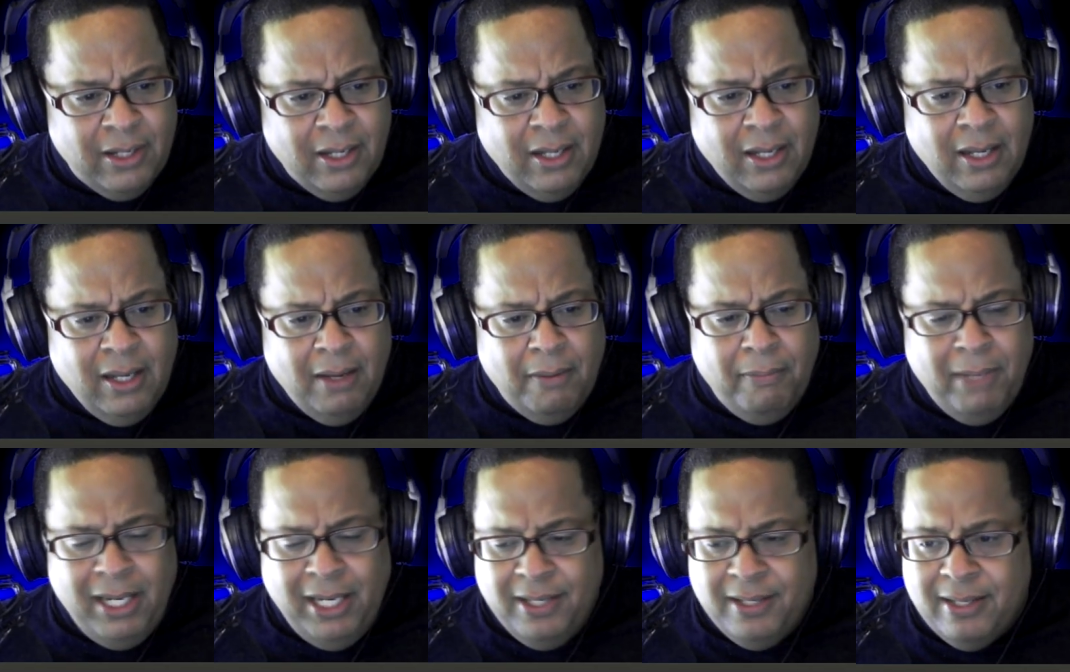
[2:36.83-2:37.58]

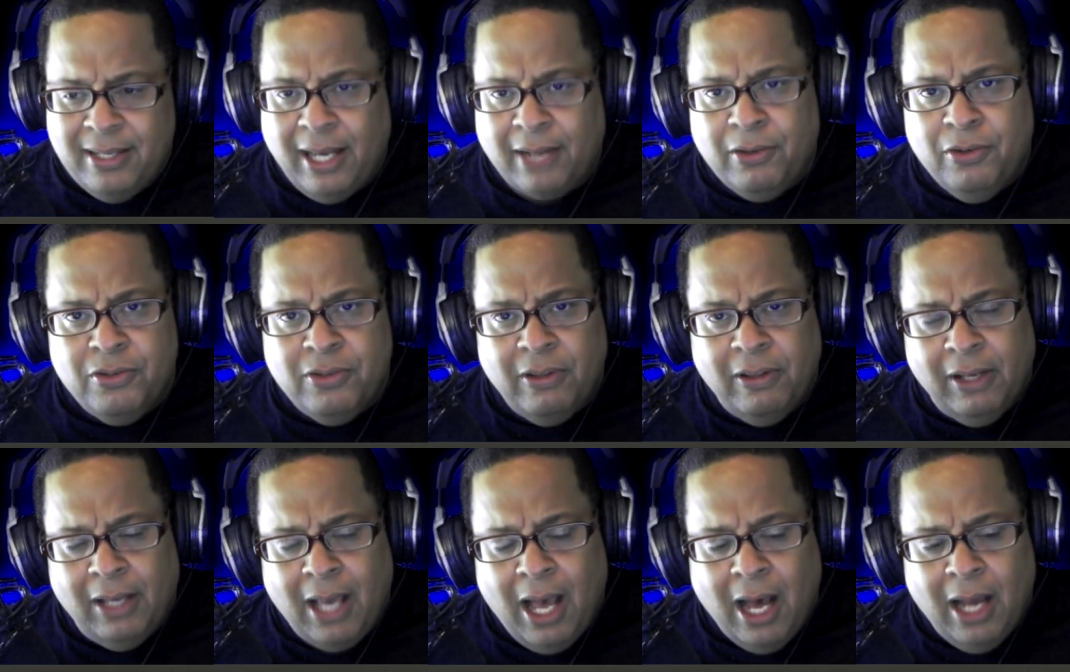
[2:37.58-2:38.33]
Many sectors of
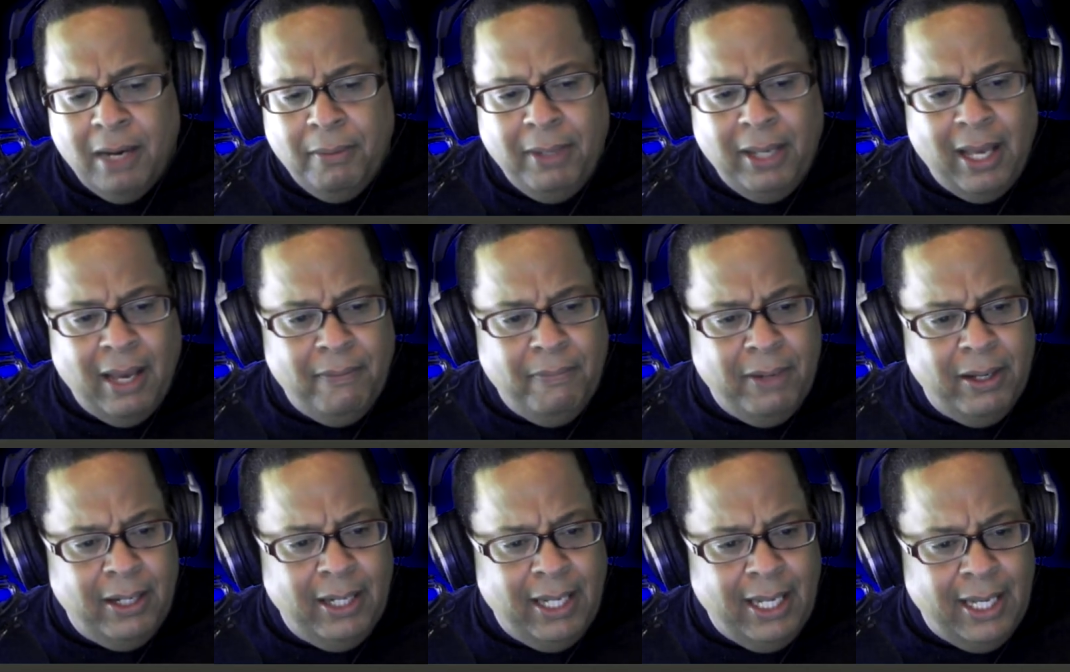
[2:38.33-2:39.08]
the economy have
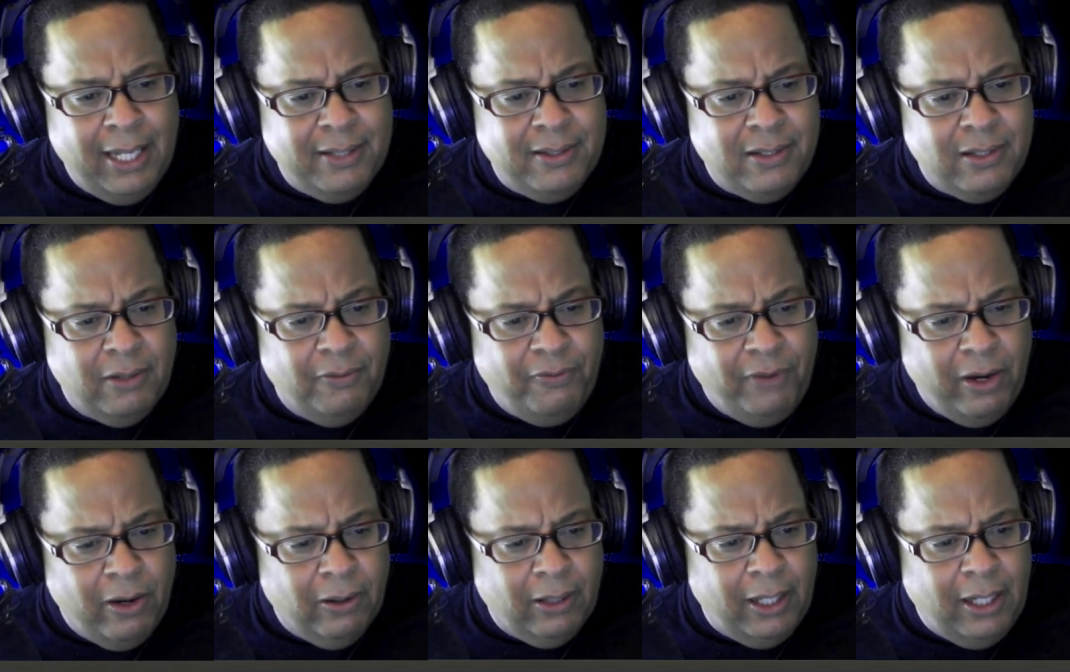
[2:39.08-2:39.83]
been hit
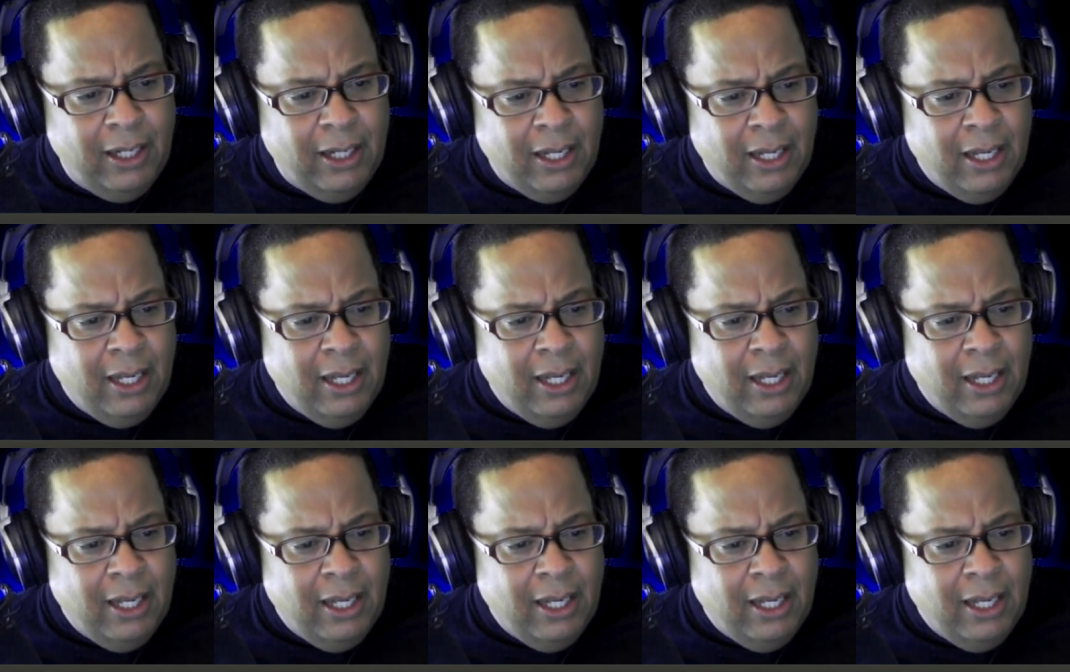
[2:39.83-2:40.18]
severely.